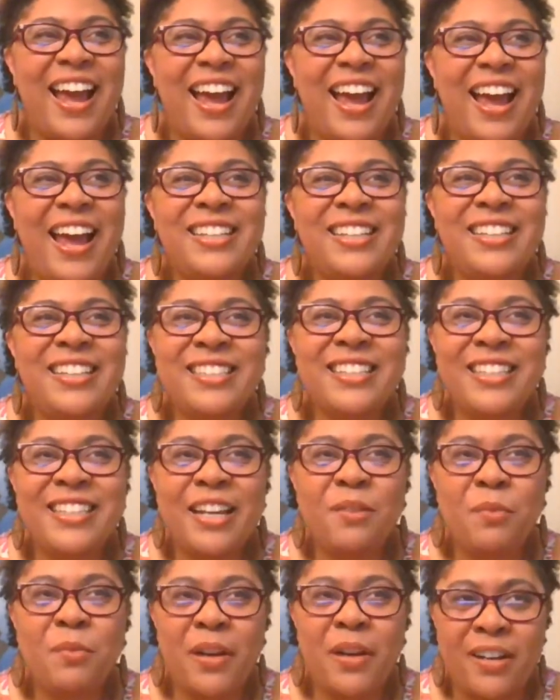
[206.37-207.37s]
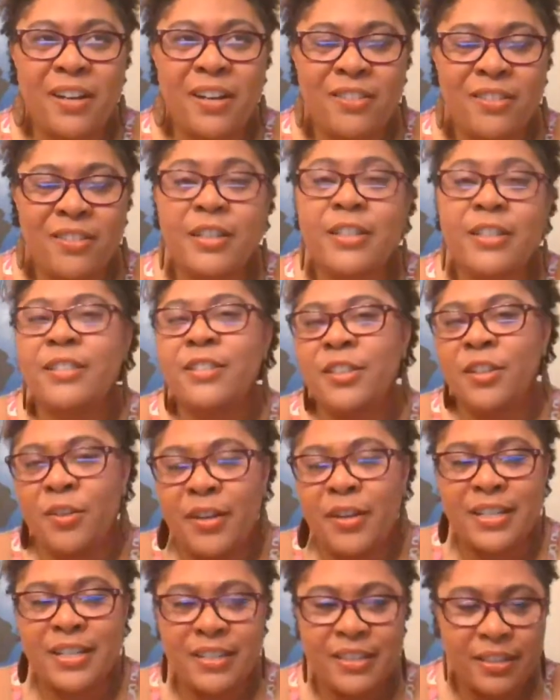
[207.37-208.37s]
And she said, well, because, you
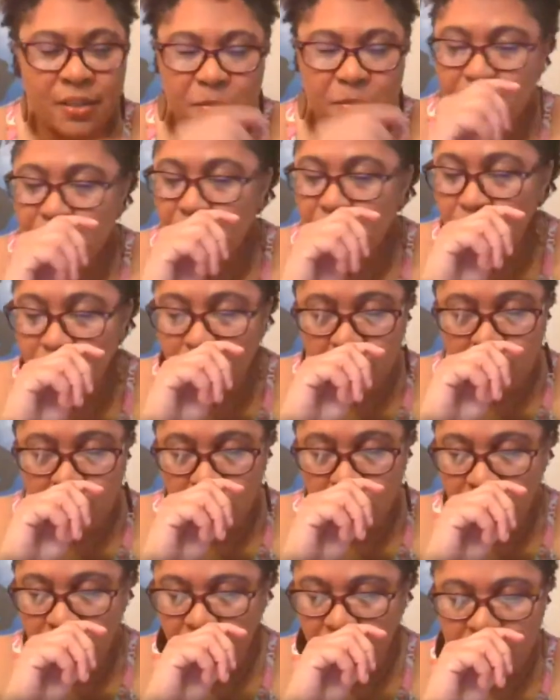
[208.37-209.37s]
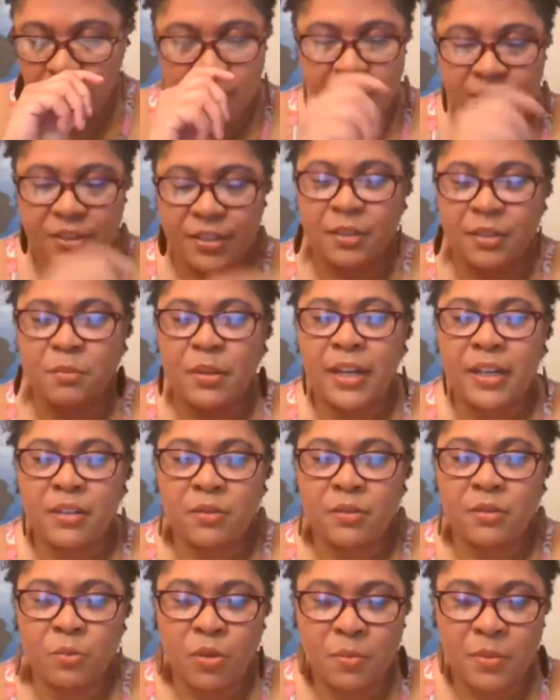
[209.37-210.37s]
know, AC is a beautiful dark-skinned
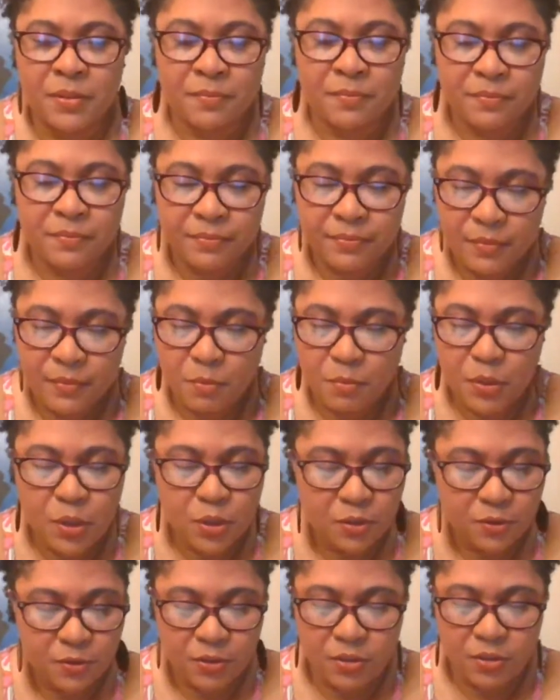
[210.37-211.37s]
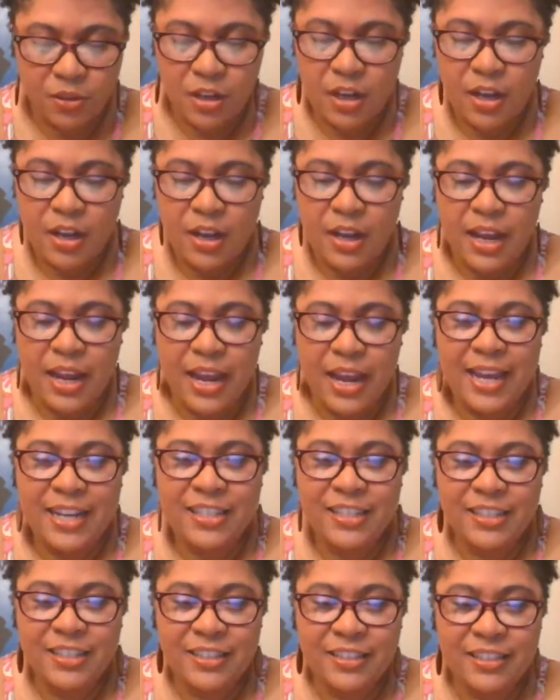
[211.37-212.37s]
black woman. Beautiful.
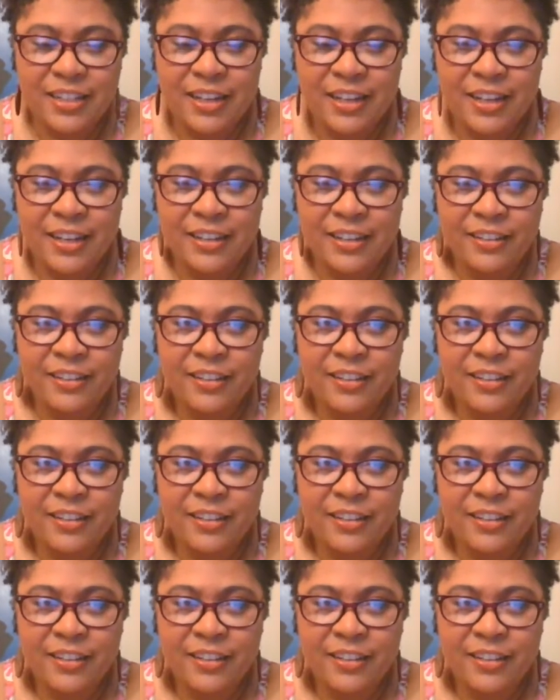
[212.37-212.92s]
And she said,